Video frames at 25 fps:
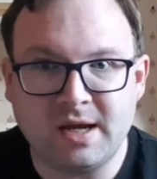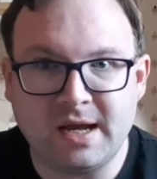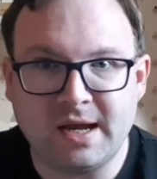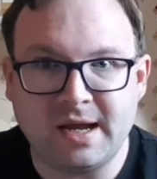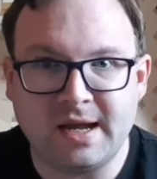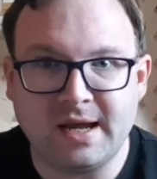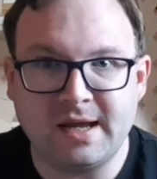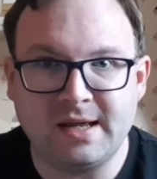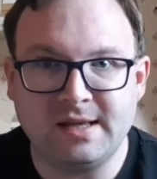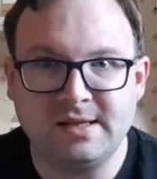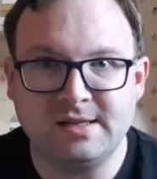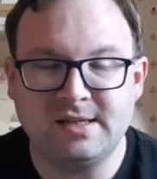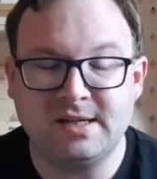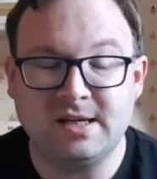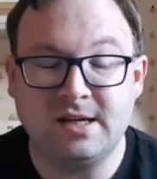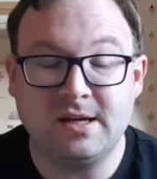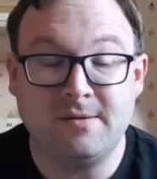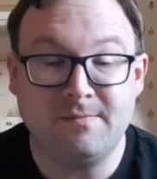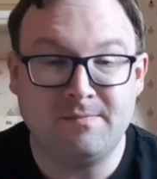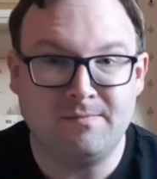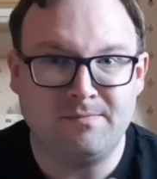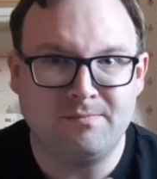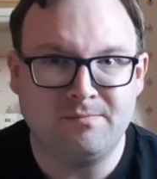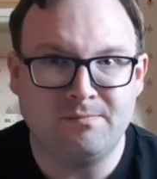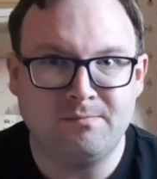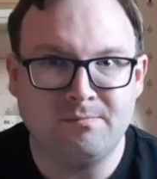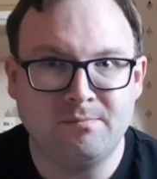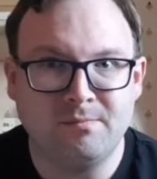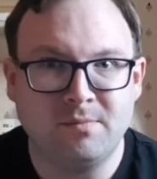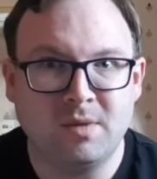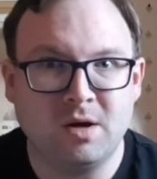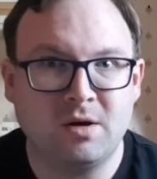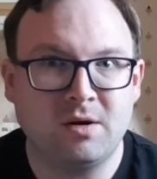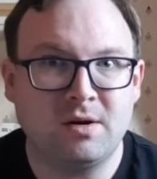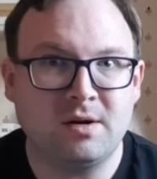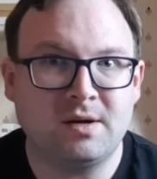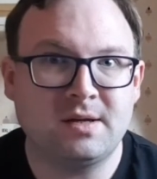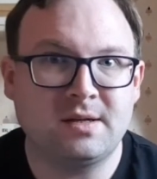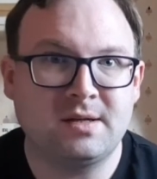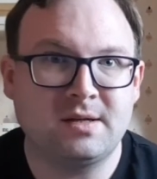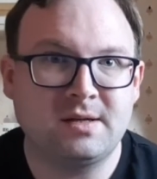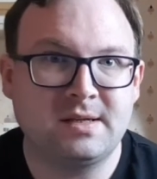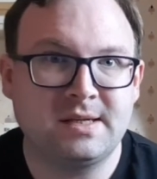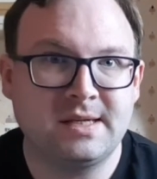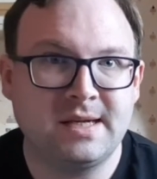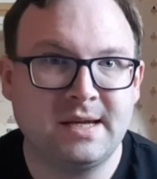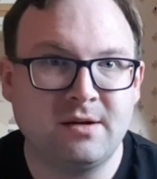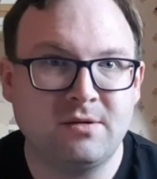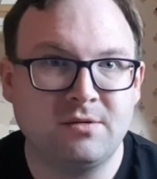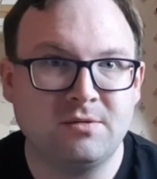And Mark
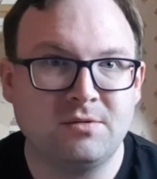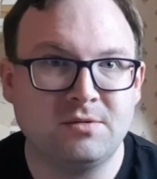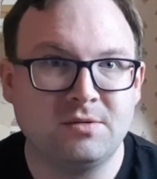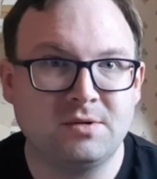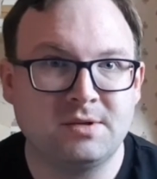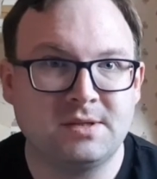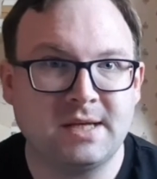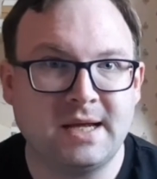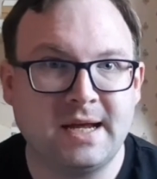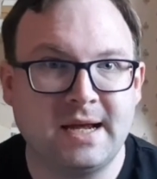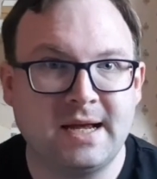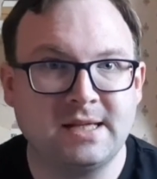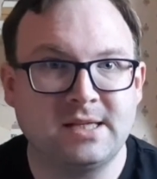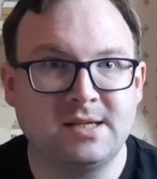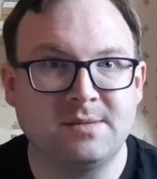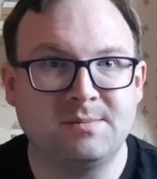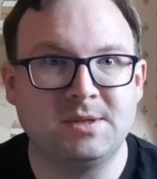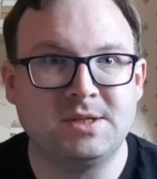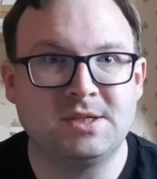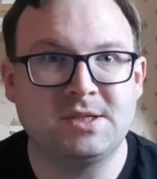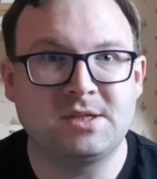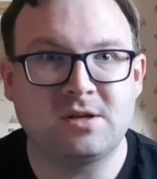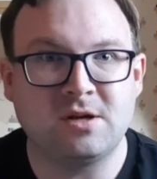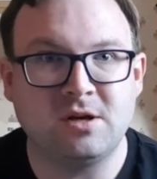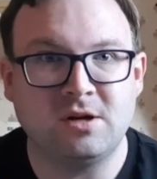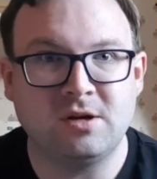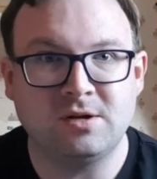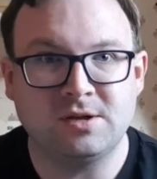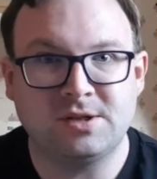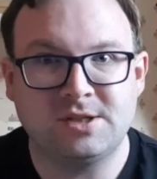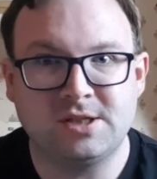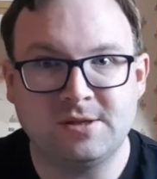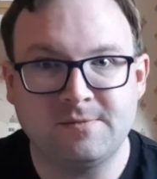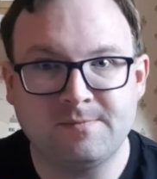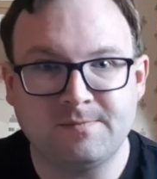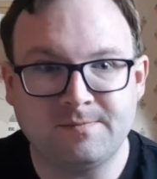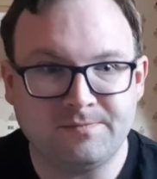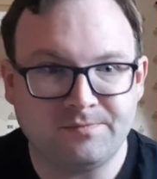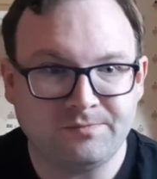tells Adam and Scott